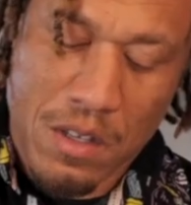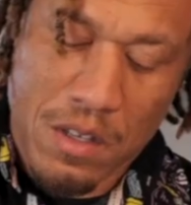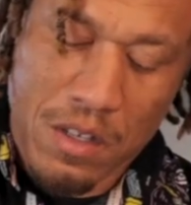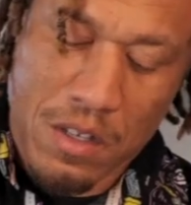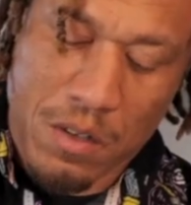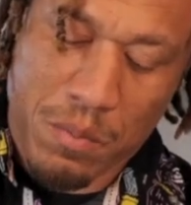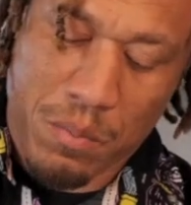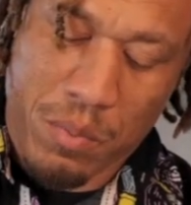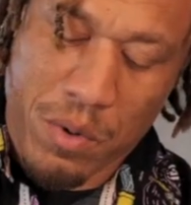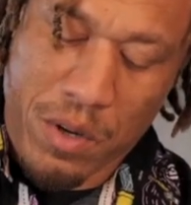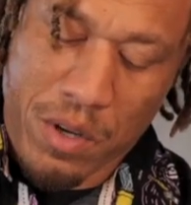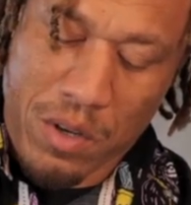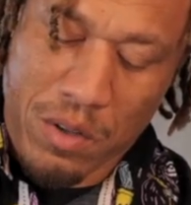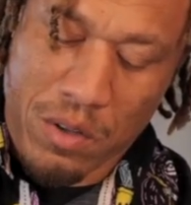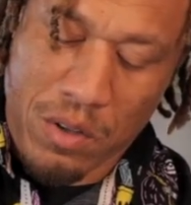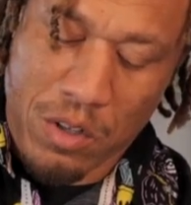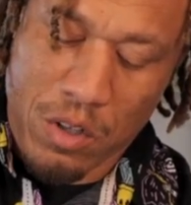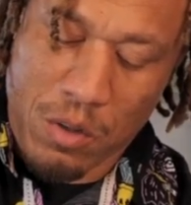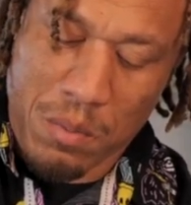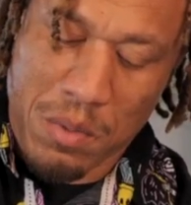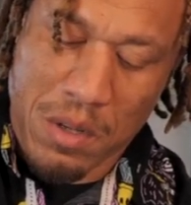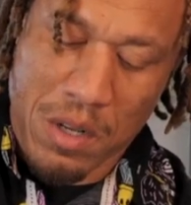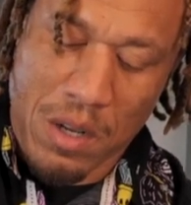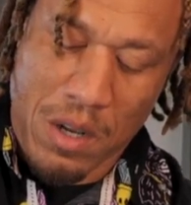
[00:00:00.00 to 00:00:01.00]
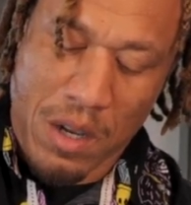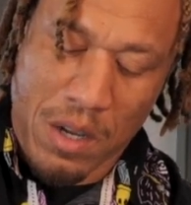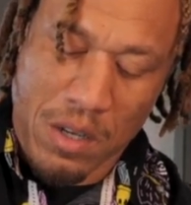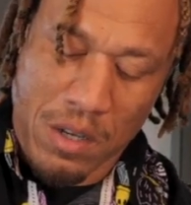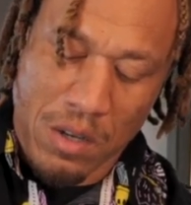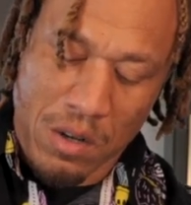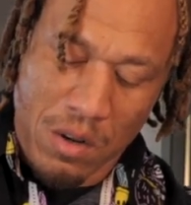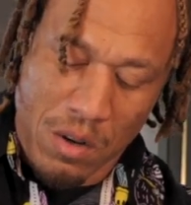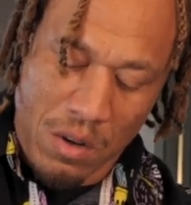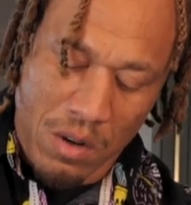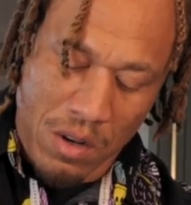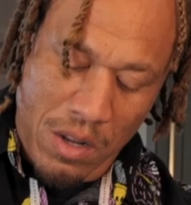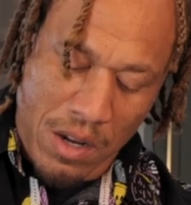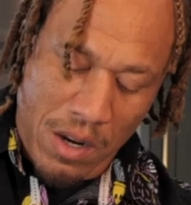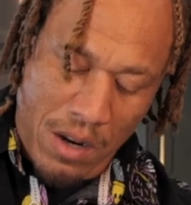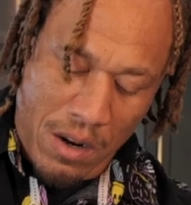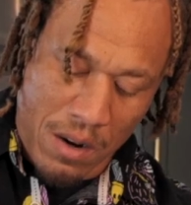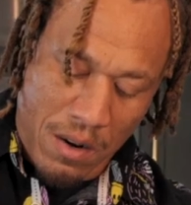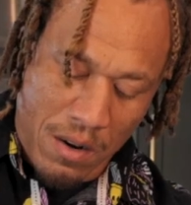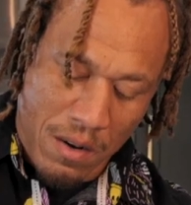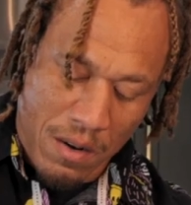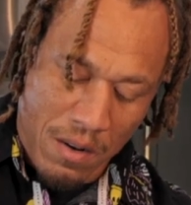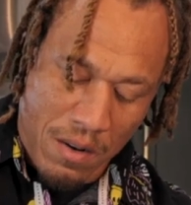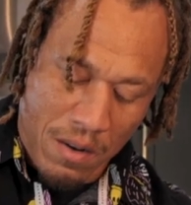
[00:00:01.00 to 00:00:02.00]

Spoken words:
Sprinkle a little bit of onion on there.